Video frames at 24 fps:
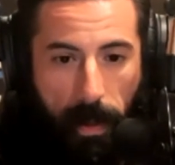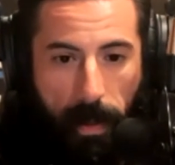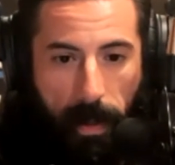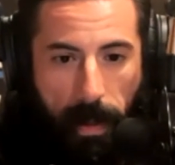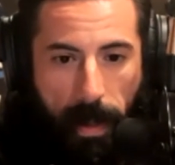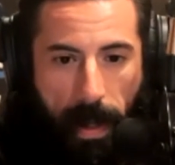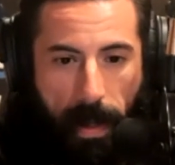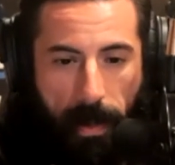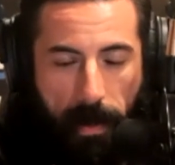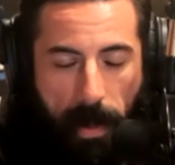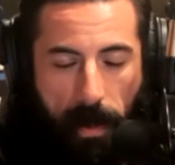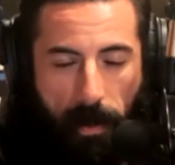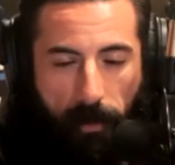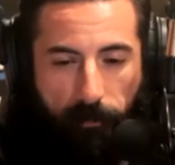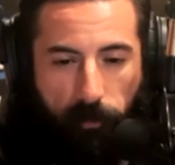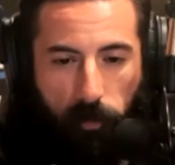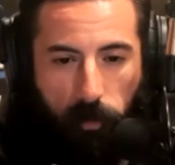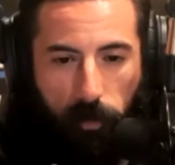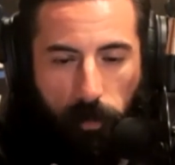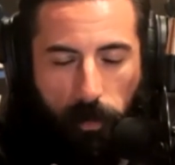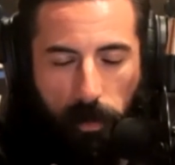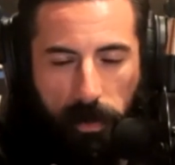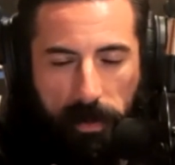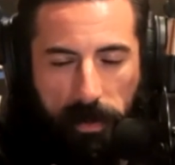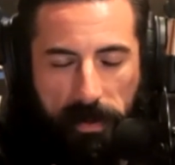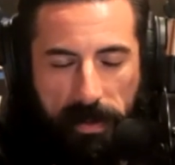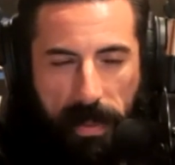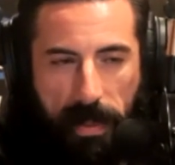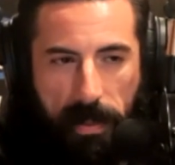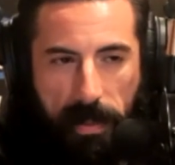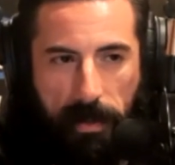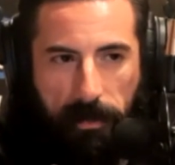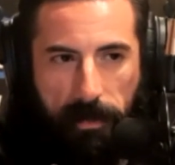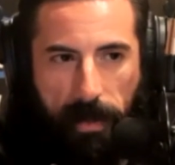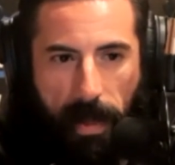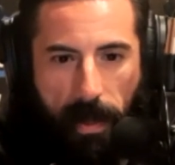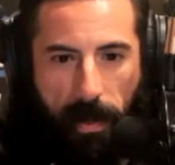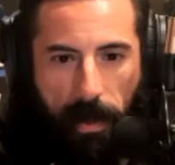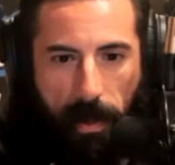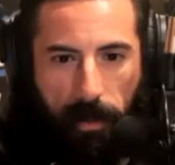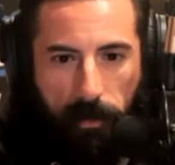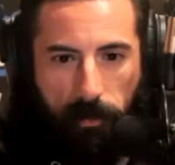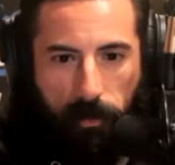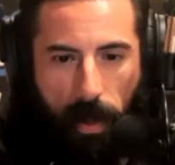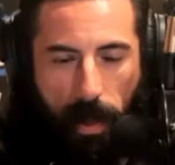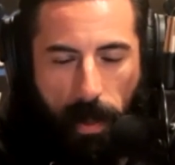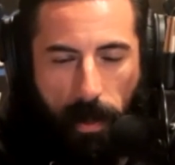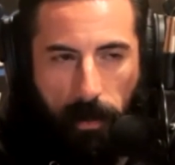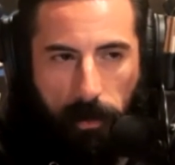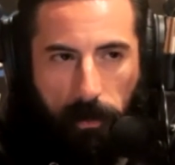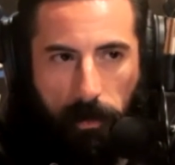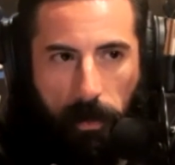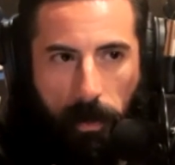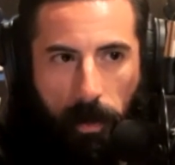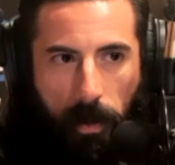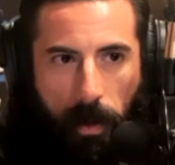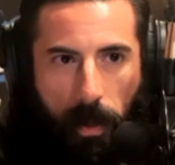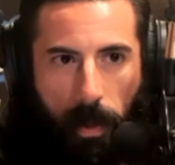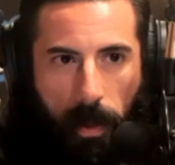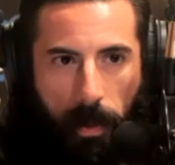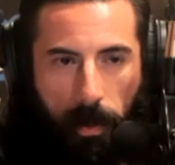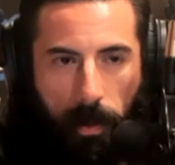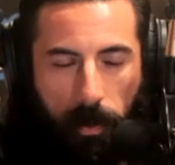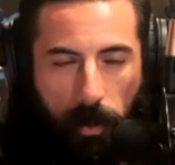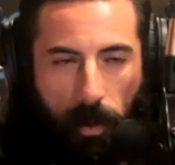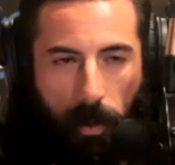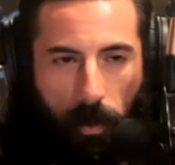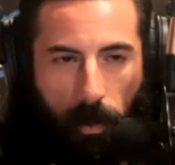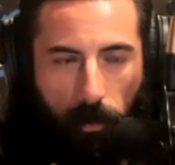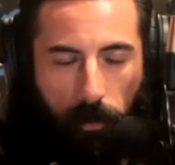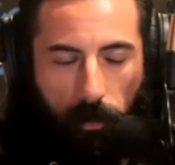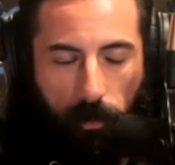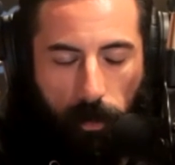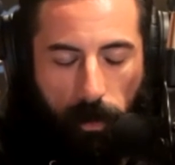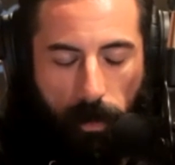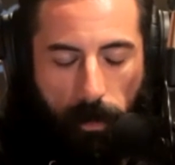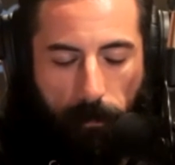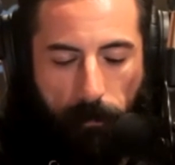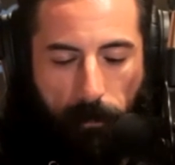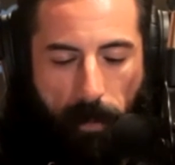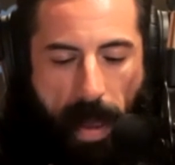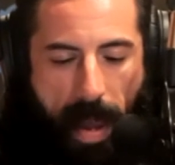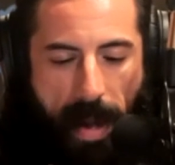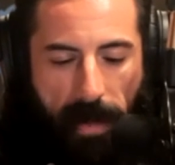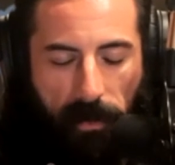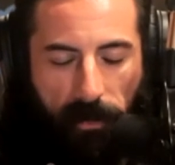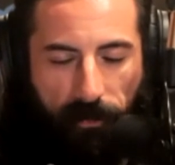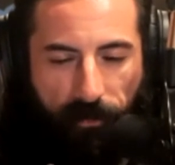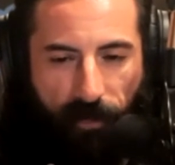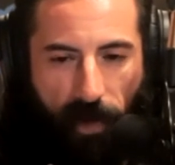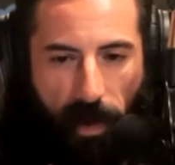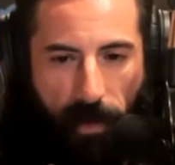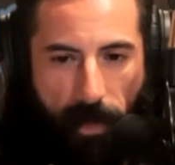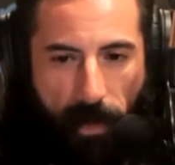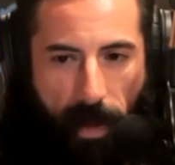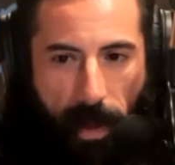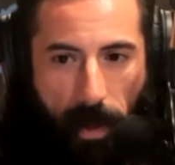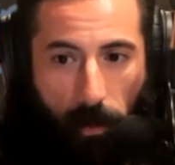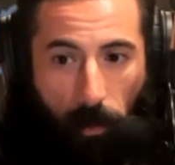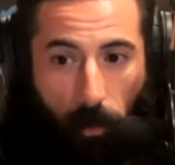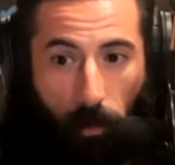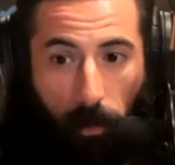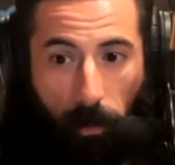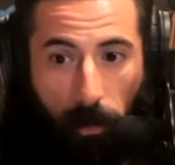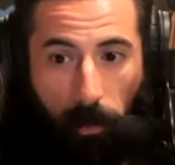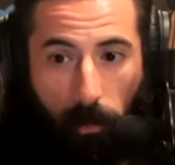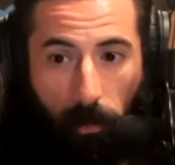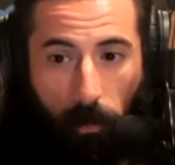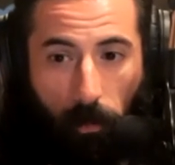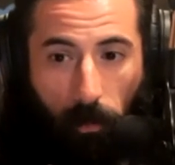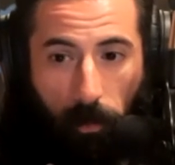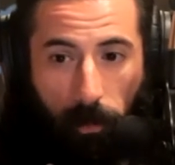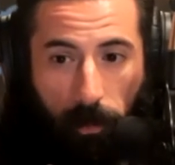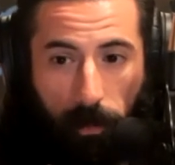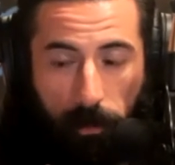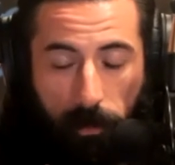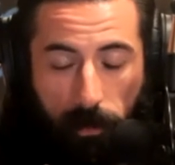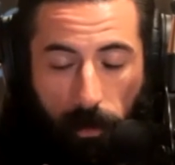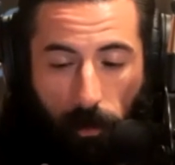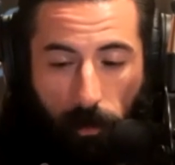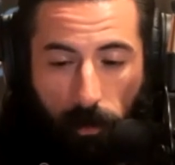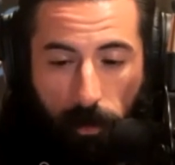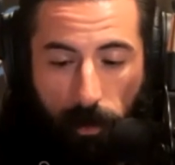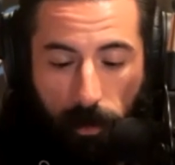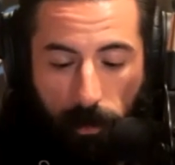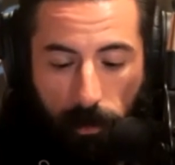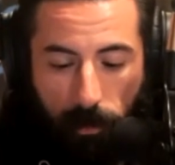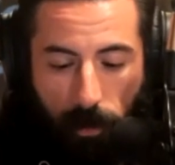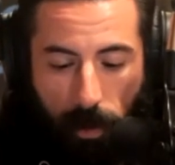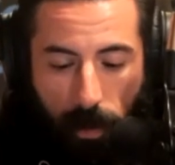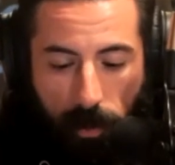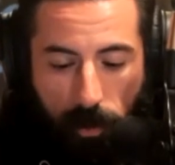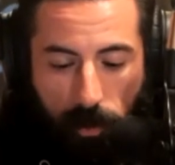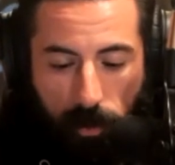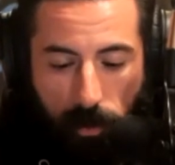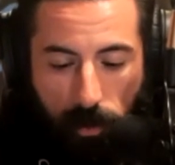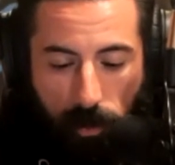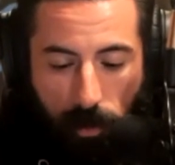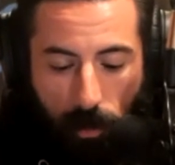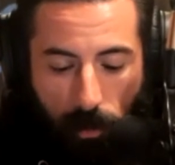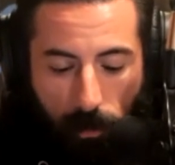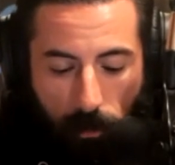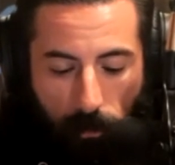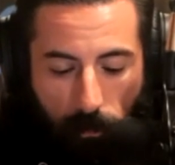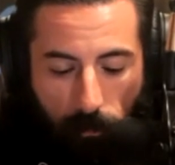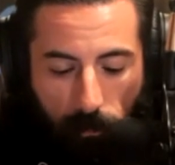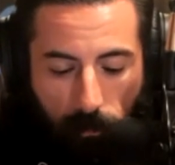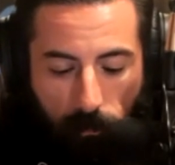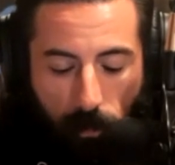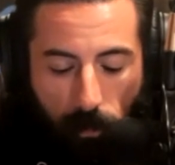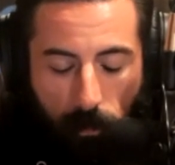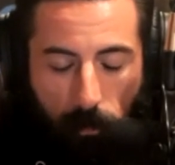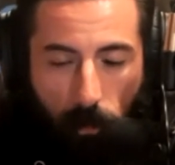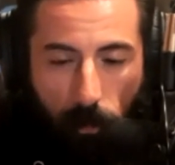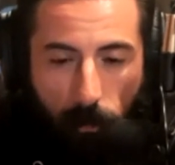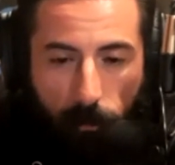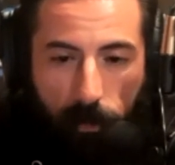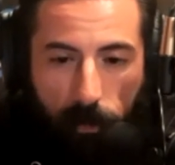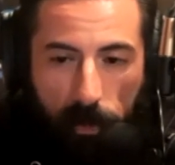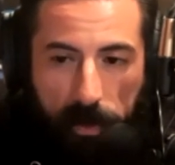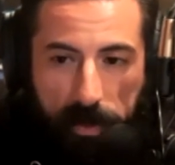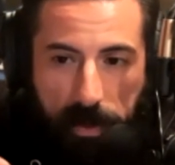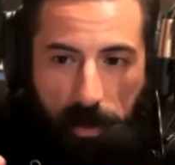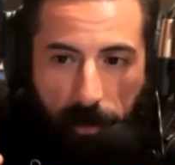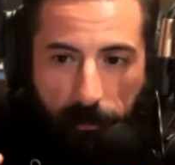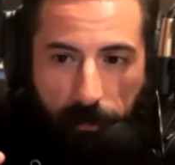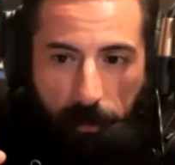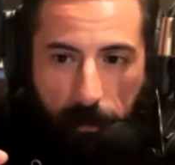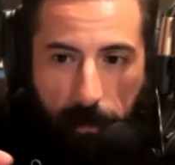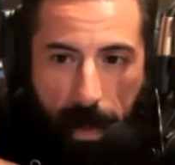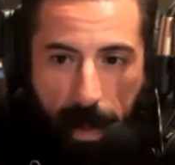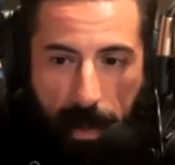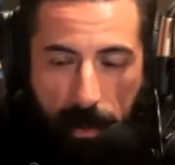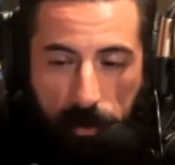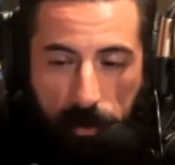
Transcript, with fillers: And now yeah. if you were to take that and and you know magnify that or or or you know remove yourself from that and